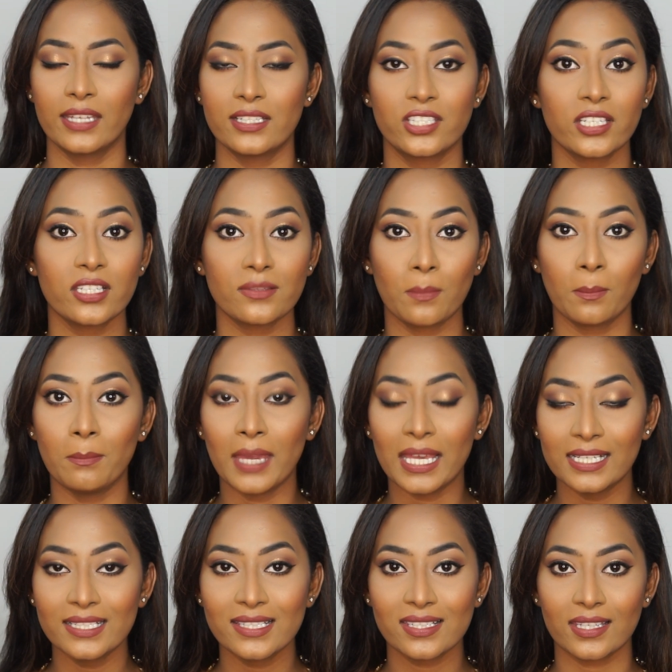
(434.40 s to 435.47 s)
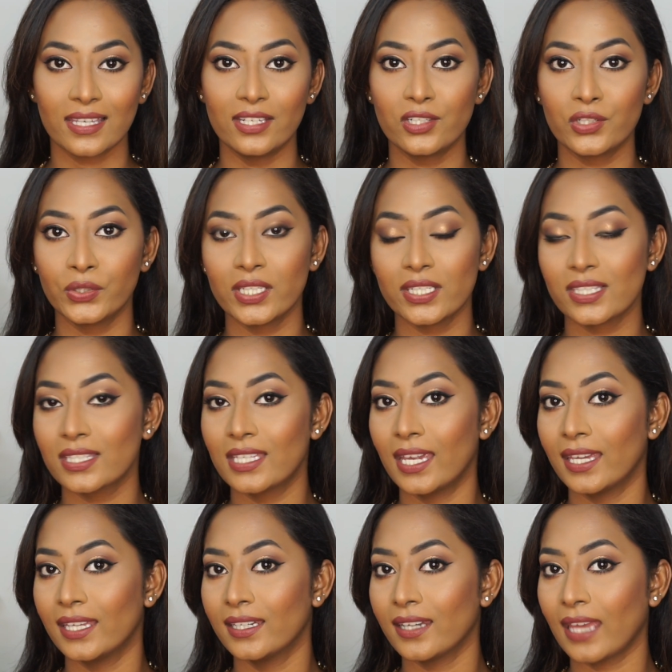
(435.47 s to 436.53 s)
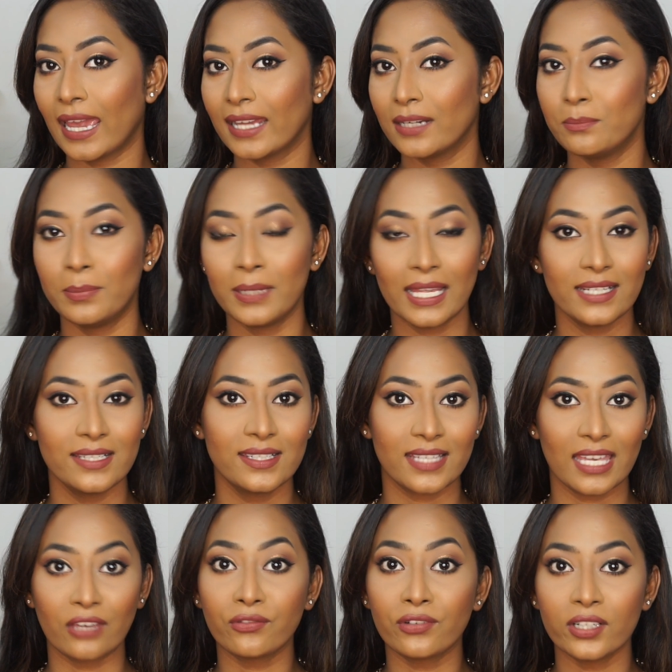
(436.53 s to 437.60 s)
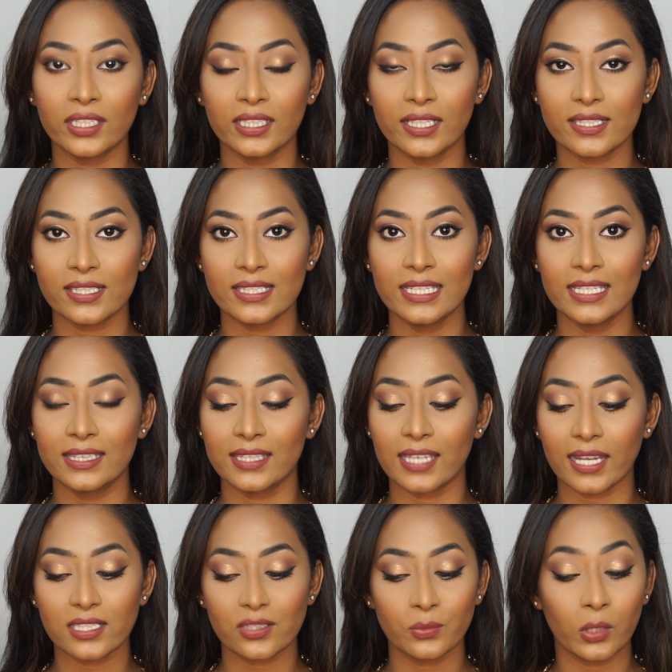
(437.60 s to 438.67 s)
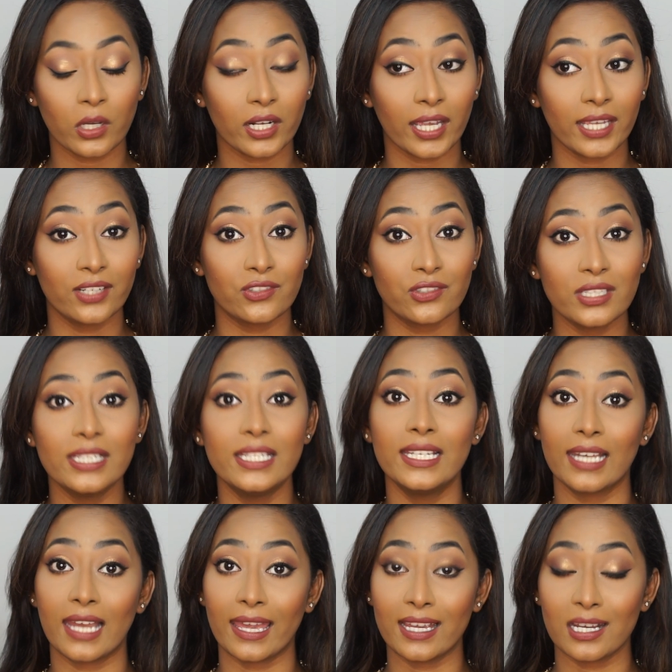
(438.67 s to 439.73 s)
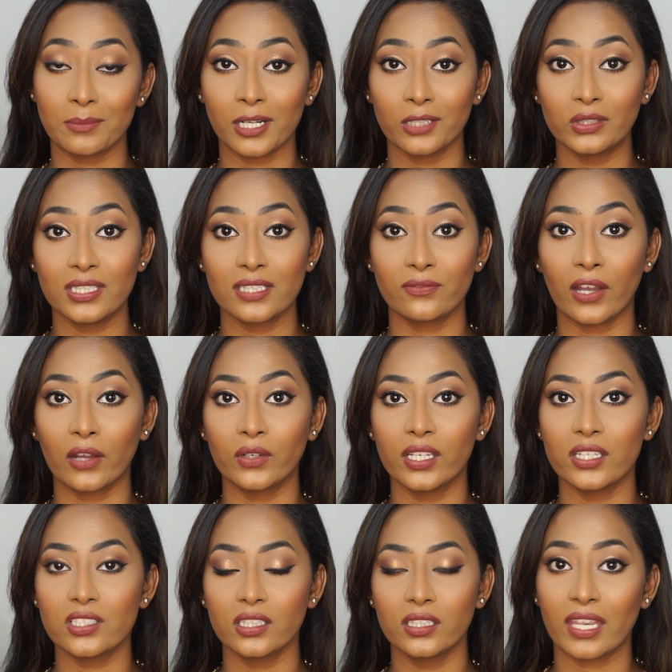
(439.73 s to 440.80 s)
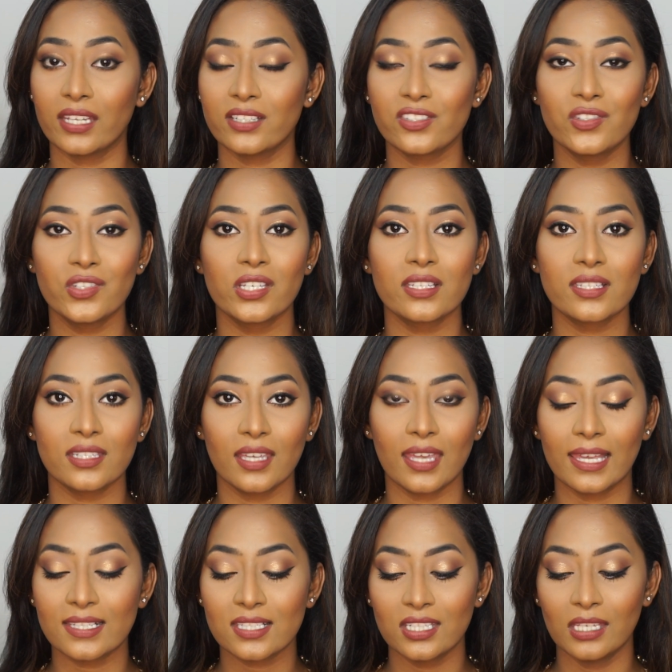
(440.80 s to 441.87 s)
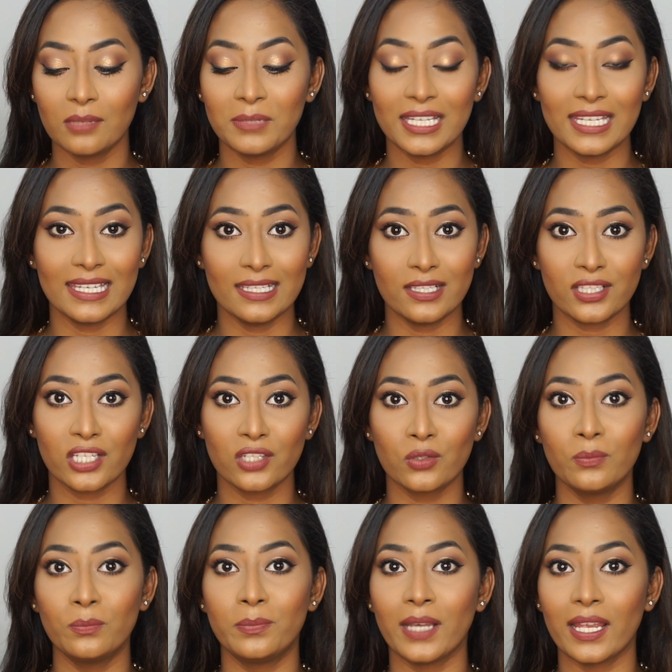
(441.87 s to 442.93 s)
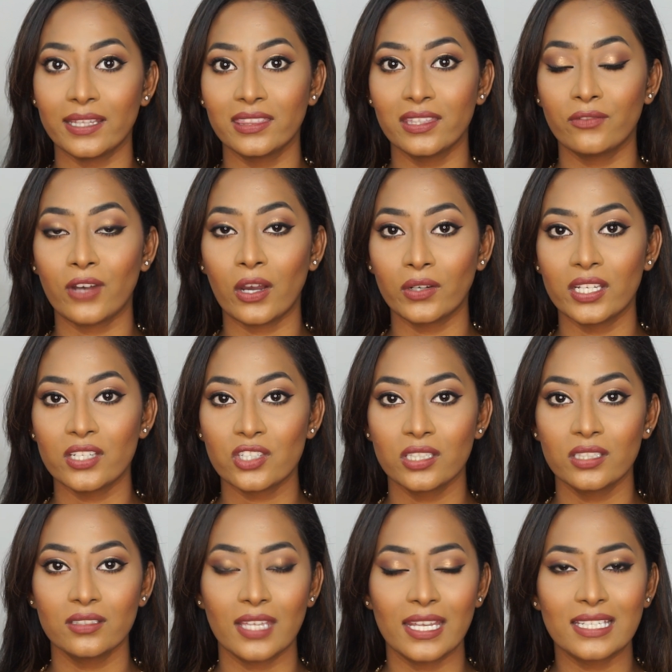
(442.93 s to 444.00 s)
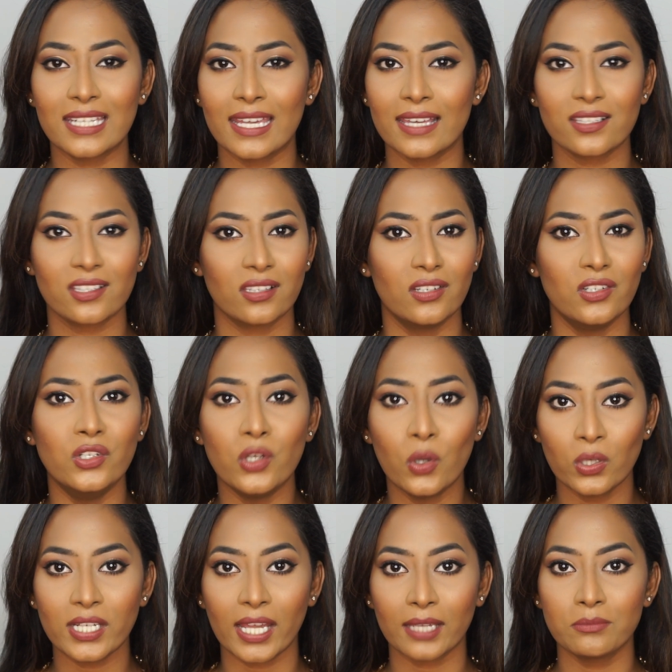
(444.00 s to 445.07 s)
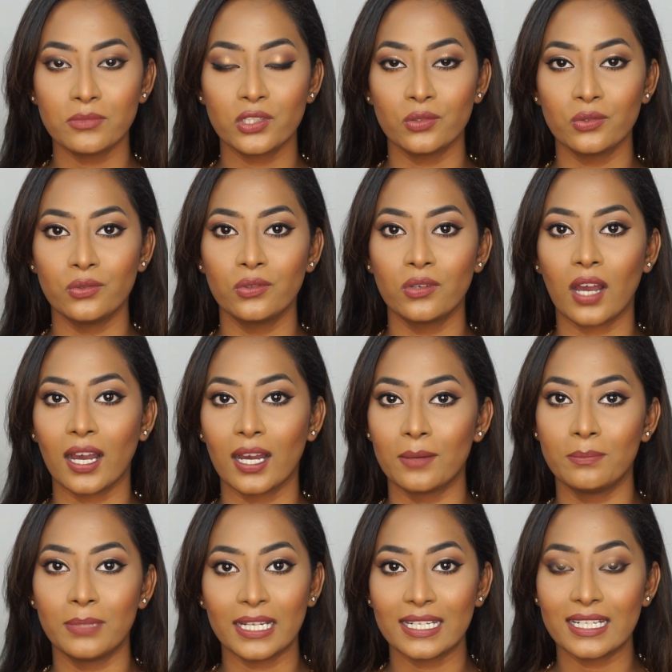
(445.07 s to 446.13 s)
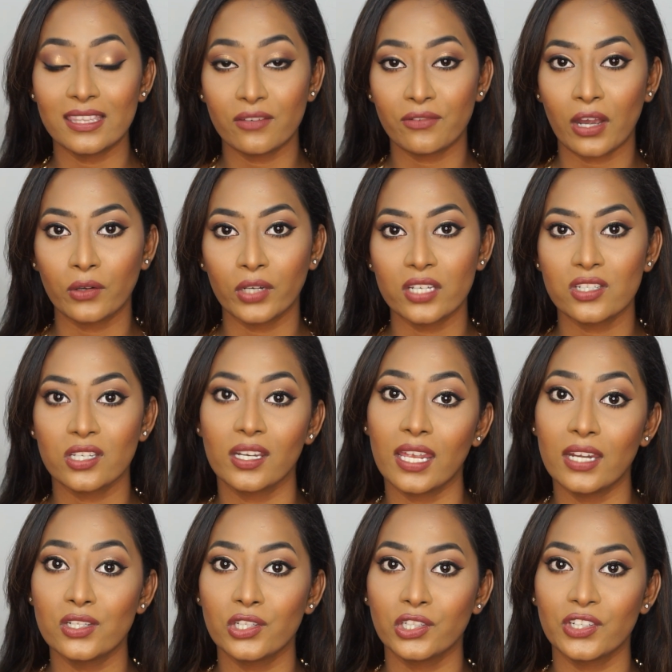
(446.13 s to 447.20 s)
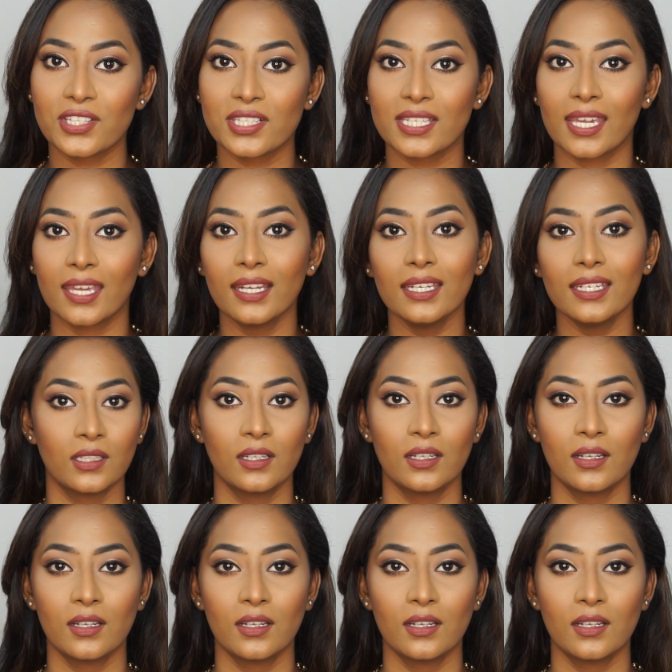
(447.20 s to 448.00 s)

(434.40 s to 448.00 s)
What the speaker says: It just melts into the skin and blends effortlessly. That's what I really like about this foundation. It's just extremely easy to blend the foundation. It takes no time to blend in the foundation into your skin.